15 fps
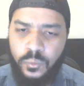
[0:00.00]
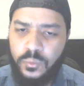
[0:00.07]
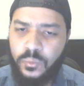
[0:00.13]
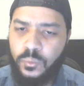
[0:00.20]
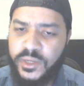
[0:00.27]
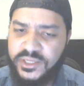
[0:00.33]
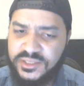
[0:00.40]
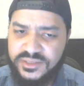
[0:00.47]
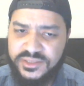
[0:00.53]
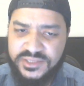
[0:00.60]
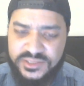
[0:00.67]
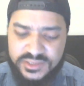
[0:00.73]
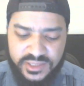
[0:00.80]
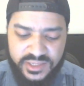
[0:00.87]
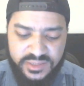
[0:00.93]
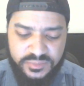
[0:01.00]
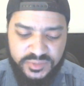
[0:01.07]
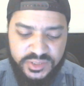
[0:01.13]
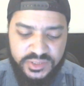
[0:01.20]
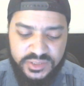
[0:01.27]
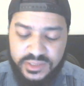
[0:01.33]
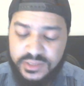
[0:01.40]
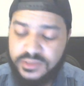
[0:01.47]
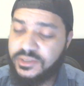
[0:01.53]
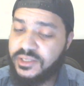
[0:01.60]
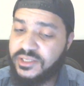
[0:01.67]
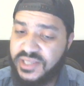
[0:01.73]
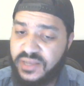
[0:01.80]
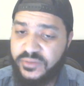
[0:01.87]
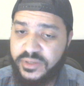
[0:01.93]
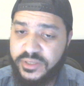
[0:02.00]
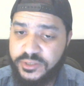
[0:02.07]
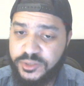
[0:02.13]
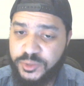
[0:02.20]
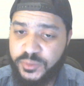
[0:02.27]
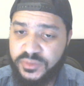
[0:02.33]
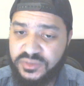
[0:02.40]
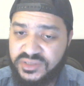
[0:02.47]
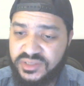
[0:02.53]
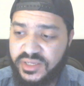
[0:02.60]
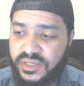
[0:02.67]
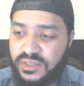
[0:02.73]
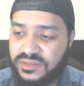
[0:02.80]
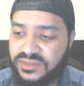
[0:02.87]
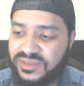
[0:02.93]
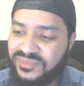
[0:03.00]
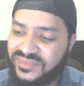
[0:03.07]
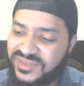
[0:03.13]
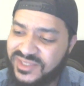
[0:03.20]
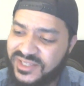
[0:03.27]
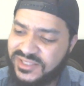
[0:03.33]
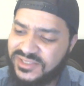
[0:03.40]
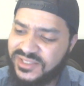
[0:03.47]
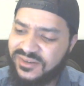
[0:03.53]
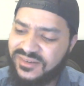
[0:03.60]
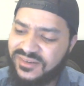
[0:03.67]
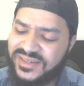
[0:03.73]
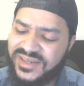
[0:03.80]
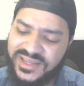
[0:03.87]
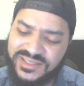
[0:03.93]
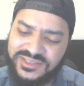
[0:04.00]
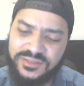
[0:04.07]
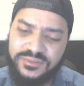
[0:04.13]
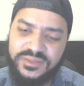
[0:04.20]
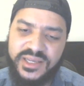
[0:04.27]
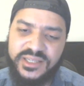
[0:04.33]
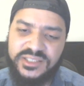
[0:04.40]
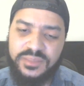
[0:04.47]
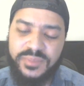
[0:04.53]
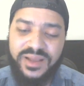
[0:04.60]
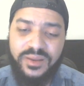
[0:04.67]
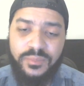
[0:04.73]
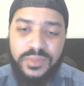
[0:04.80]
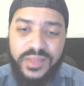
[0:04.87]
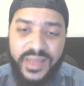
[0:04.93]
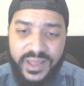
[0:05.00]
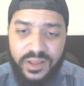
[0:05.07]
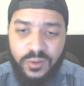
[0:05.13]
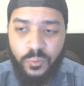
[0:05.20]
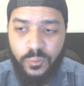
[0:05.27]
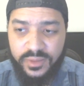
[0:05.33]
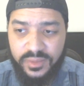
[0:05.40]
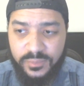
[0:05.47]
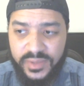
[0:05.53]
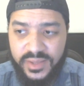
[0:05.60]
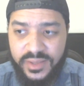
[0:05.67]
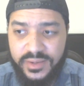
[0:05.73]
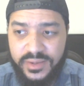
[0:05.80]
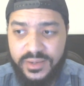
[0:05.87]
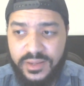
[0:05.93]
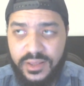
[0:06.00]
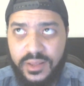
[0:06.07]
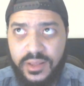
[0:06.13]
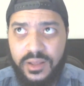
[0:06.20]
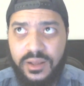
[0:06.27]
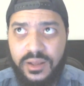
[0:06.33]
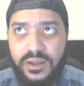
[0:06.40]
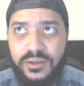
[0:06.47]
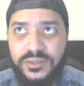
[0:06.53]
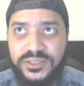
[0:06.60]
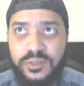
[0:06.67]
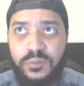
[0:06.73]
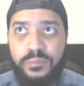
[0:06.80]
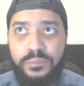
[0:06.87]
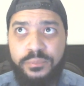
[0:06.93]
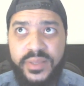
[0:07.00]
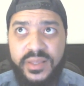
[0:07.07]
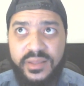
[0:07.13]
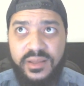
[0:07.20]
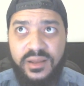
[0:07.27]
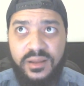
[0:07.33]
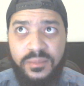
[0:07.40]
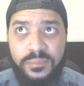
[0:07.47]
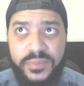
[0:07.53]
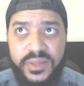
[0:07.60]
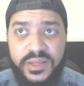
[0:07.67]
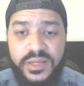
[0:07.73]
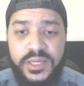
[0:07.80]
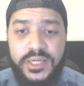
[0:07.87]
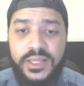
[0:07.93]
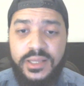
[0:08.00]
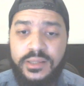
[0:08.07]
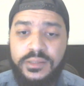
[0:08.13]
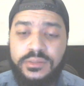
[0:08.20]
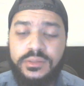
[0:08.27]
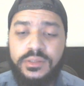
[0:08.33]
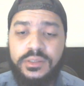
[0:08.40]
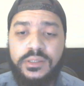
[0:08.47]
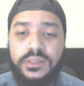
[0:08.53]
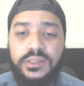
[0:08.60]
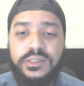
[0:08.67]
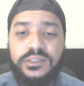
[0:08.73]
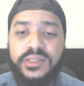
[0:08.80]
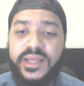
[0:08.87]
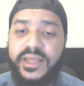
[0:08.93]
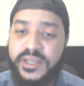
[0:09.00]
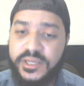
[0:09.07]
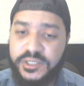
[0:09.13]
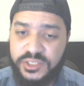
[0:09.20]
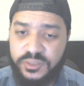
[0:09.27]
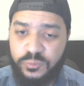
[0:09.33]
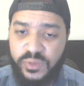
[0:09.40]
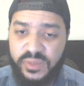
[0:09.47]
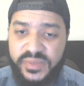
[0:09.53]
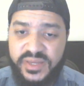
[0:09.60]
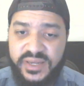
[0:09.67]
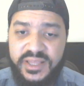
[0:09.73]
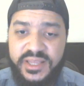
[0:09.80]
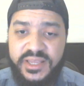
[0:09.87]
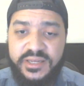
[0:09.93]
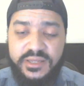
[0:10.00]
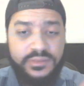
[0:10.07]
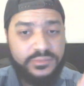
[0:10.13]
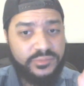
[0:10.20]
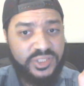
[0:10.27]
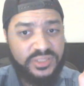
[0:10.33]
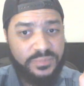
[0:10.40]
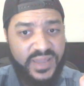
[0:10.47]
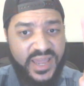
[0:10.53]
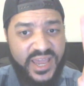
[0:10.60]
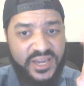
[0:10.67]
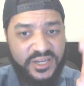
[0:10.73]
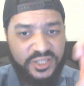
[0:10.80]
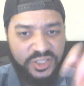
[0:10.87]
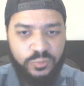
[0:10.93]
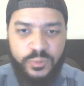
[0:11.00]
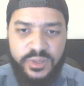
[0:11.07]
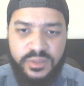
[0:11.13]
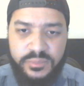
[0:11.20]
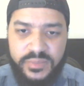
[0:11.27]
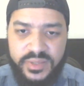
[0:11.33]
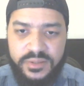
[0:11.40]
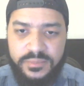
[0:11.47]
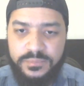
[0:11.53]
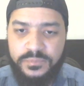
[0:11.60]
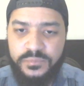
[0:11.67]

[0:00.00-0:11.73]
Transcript: Wesley Snipes, he does have a history of saying some things that are not so nice about black women, and also big upping Asian women and Spanish women